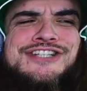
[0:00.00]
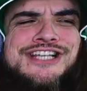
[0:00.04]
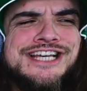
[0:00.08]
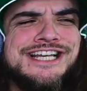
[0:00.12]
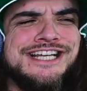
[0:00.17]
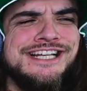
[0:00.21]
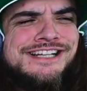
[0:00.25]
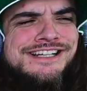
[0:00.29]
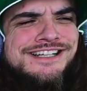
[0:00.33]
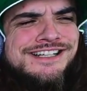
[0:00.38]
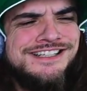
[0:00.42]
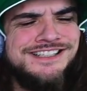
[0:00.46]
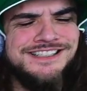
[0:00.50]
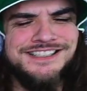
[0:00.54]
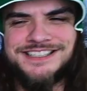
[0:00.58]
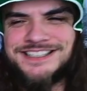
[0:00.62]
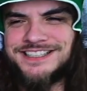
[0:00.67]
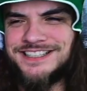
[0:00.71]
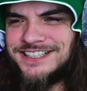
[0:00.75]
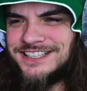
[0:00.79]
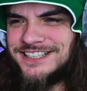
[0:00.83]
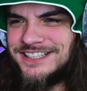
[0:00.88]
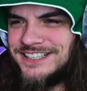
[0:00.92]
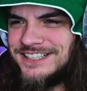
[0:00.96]
it!
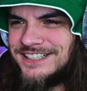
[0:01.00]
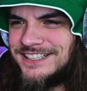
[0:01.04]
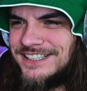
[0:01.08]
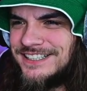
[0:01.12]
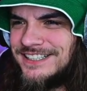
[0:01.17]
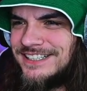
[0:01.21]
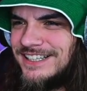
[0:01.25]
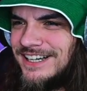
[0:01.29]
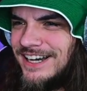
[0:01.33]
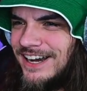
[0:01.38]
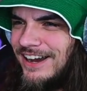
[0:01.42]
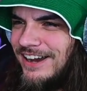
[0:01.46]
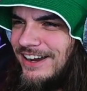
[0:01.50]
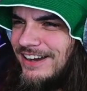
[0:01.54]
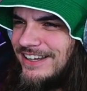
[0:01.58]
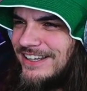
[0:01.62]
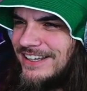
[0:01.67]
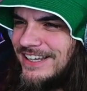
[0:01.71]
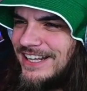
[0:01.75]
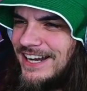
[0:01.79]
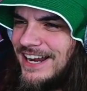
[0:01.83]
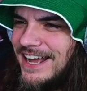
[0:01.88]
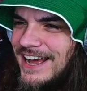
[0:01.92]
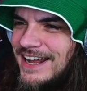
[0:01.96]

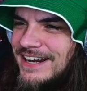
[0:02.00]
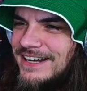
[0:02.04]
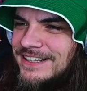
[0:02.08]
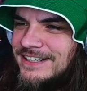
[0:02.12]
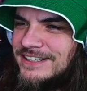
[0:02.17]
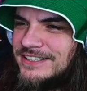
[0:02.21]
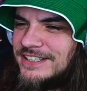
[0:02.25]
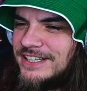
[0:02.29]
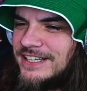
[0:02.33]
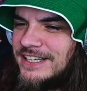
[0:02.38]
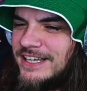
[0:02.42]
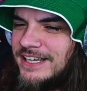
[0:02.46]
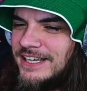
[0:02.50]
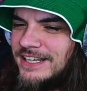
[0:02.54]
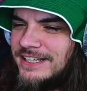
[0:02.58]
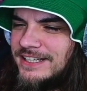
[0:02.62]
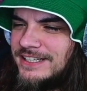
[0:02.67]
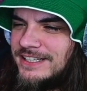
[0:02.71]
Get out of here, kid.